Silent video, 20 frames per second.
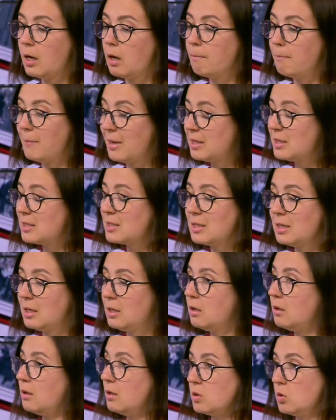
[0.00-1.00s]

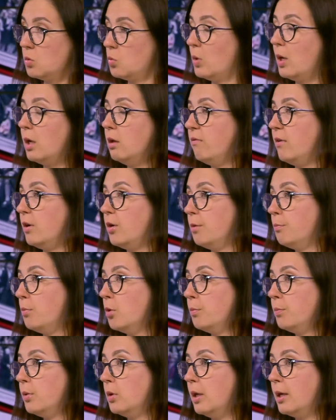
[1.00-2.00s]
Medicine is as well very
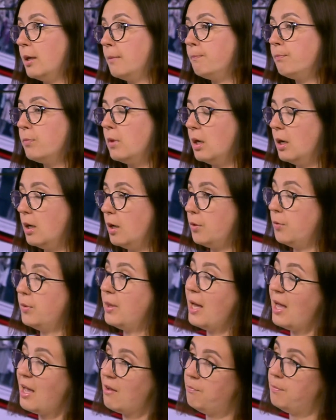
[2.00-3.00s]
popular, though
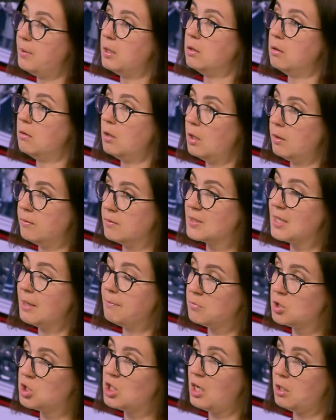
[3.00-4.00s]
there have been
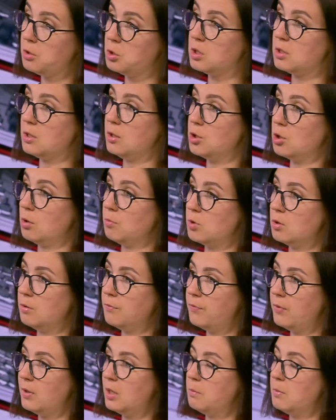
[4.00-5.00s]
some changes in terms
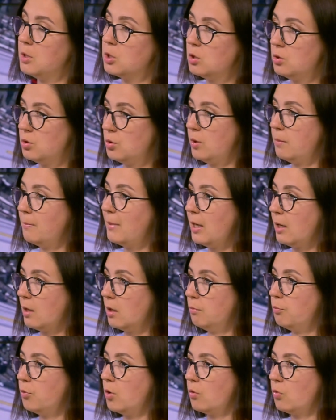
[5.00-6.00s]
of admission to the
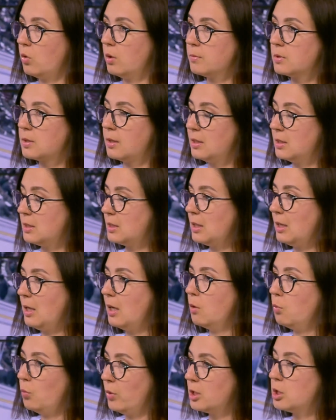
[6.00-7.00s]
medical programs this
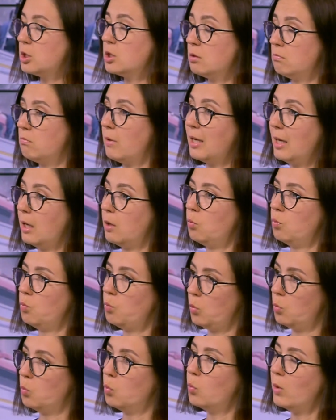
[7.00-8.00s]
year, which again,
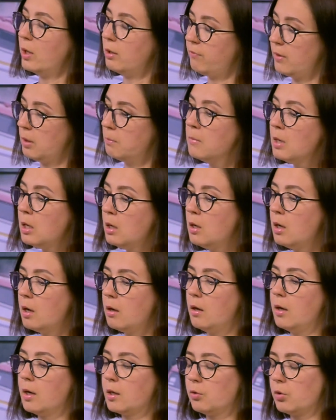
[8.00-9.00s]
one of the
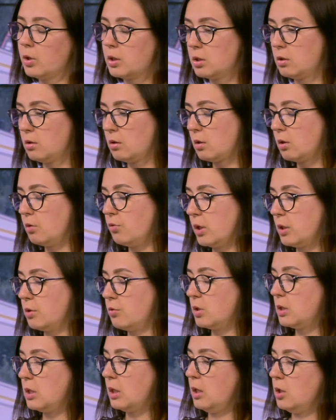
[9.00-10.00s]

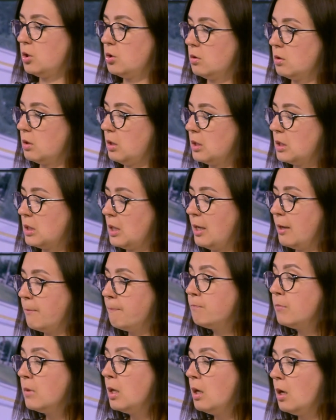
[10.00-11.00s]
characteristic issues this year.
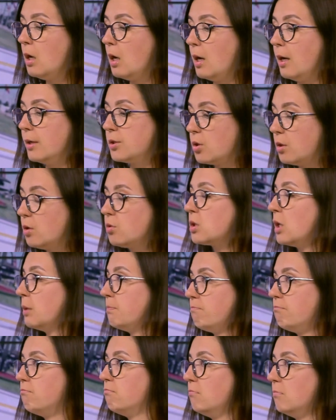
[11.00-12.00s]
So those are
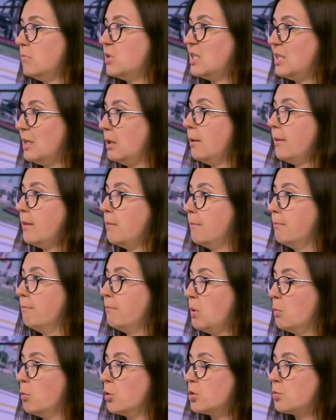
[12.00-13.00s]
still
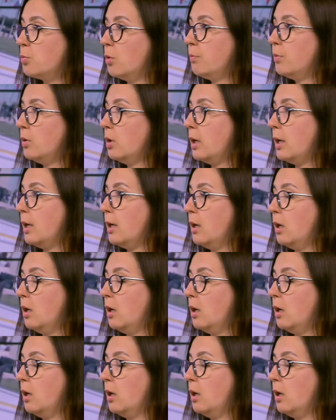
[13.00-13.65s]
the most popular